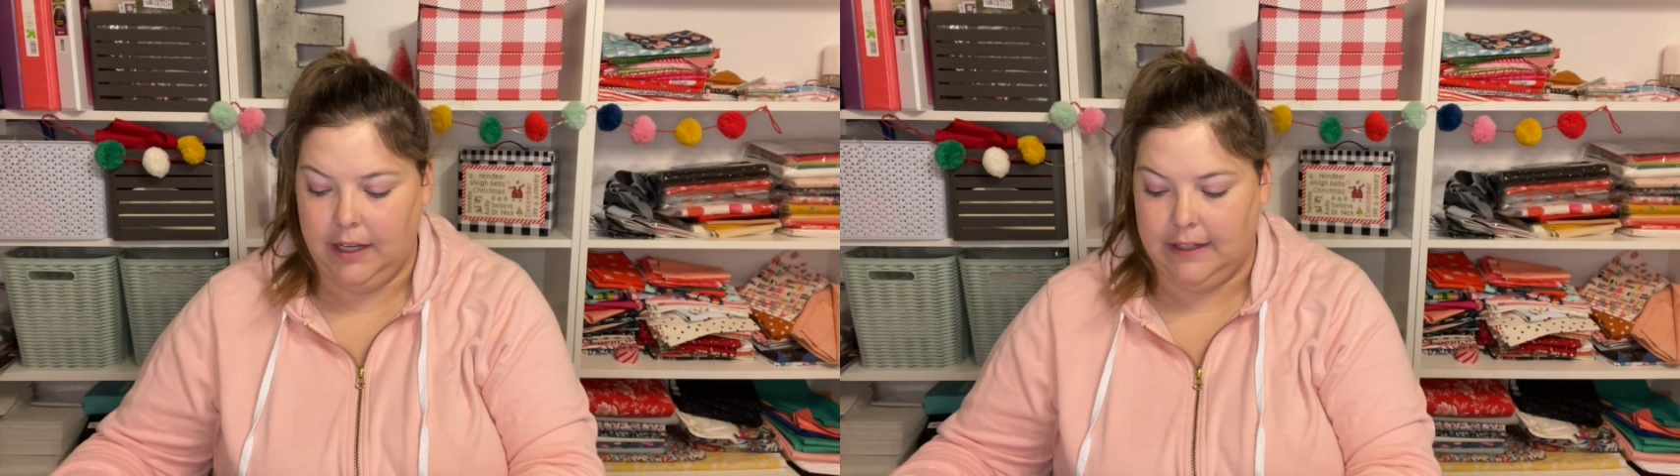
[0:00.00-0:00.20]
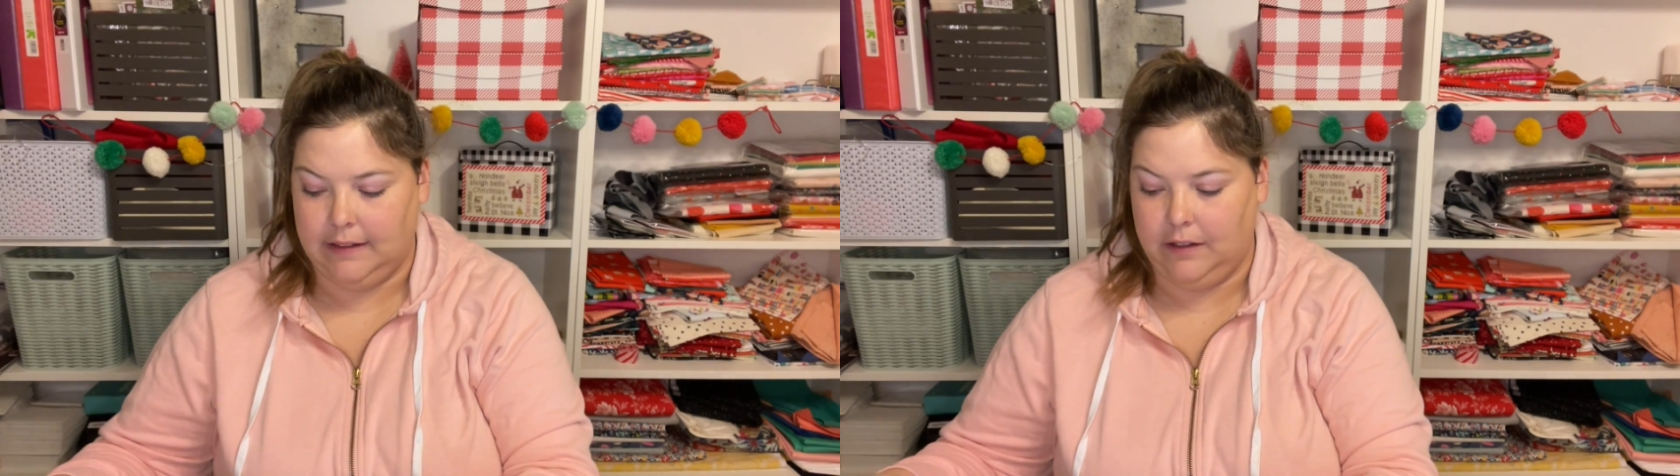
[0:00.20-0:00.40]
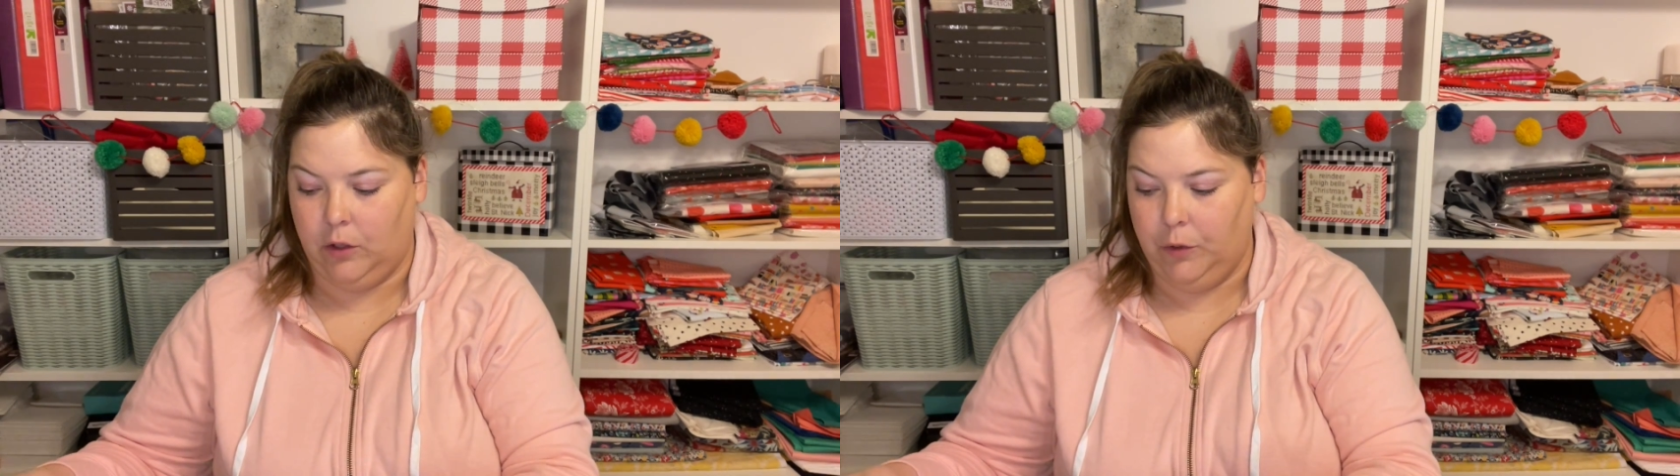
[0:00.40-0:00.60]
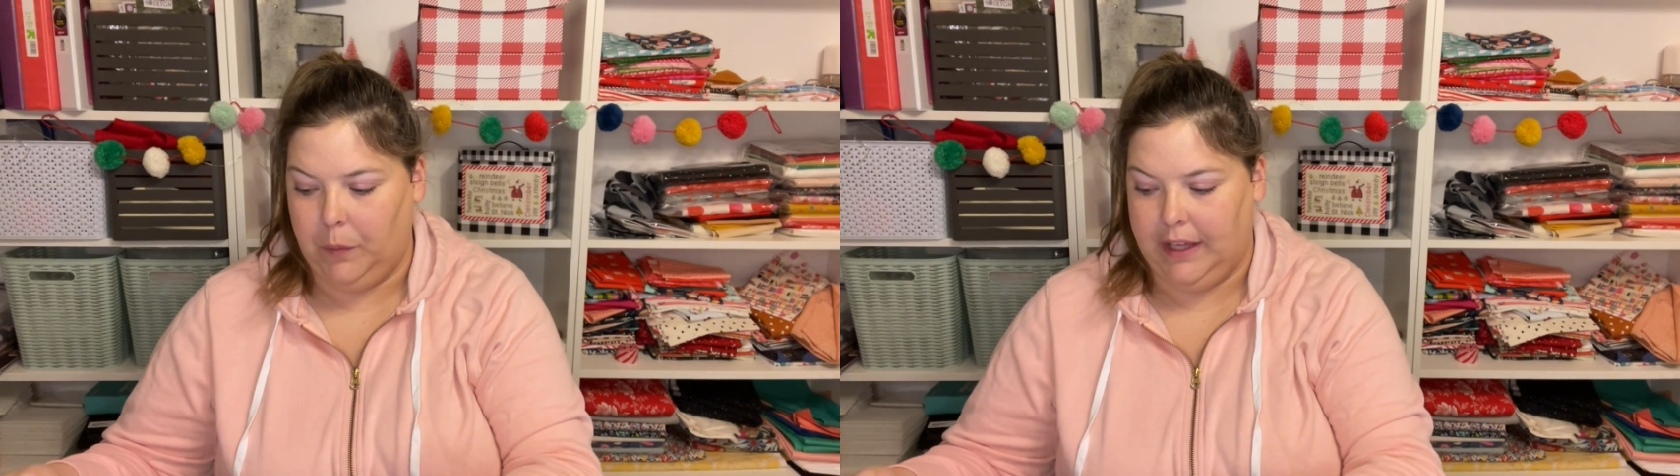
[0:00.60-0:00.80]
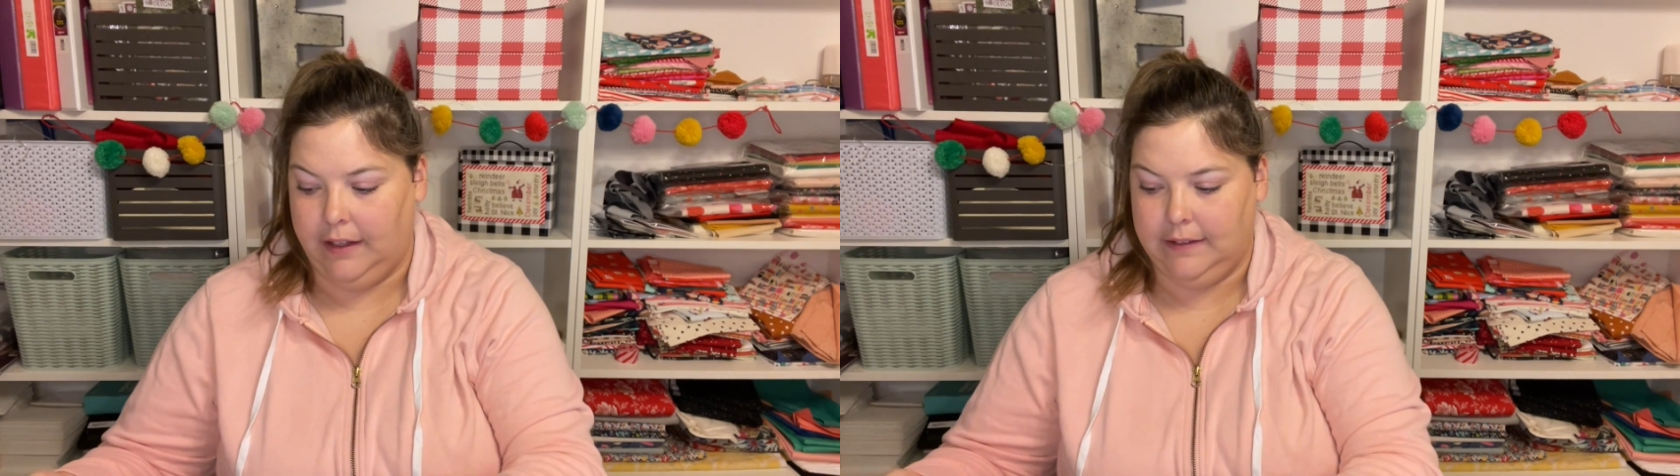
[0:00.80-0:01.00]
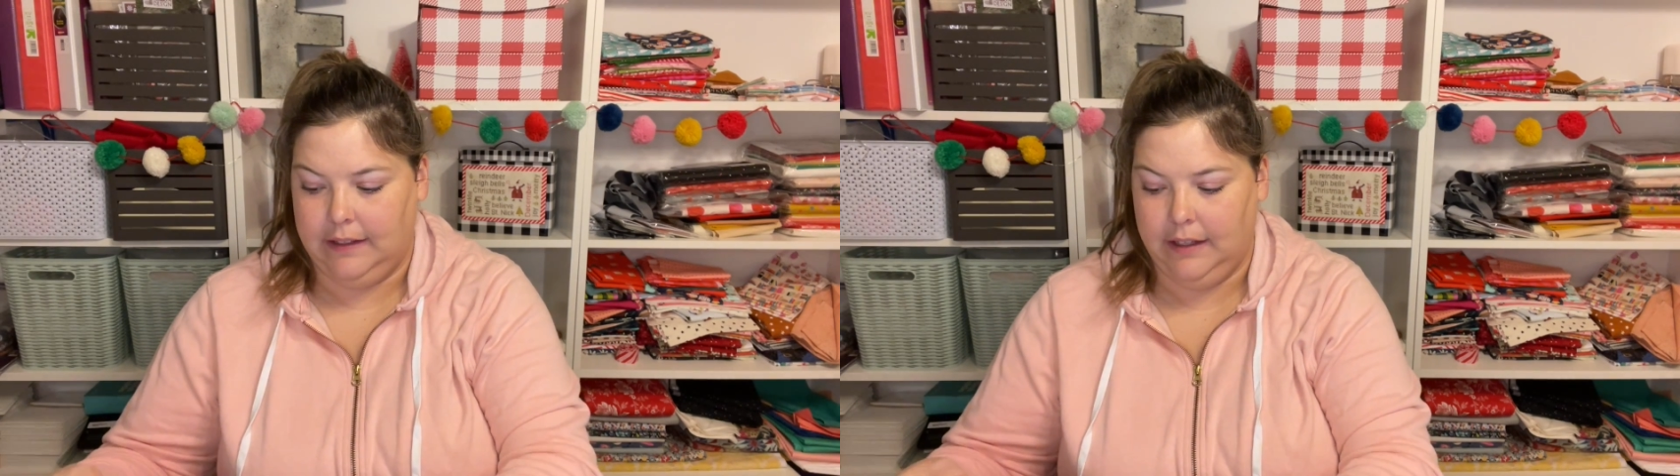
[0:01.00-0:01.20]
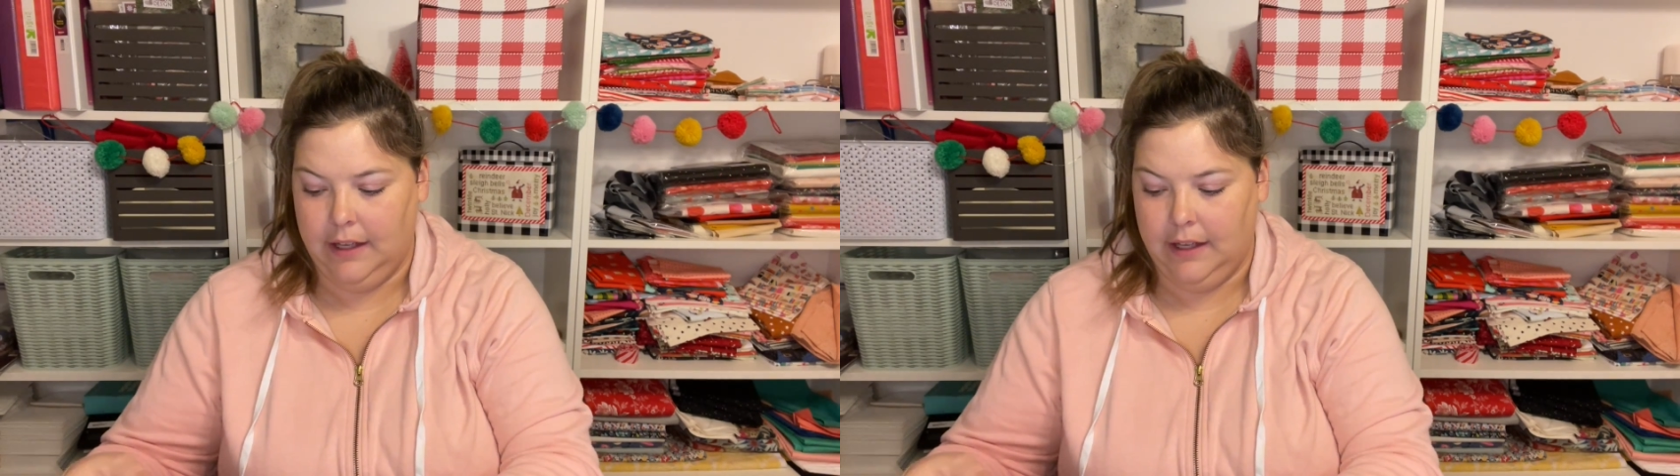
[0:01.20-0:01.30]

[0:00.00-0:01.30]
because it's an old weeks,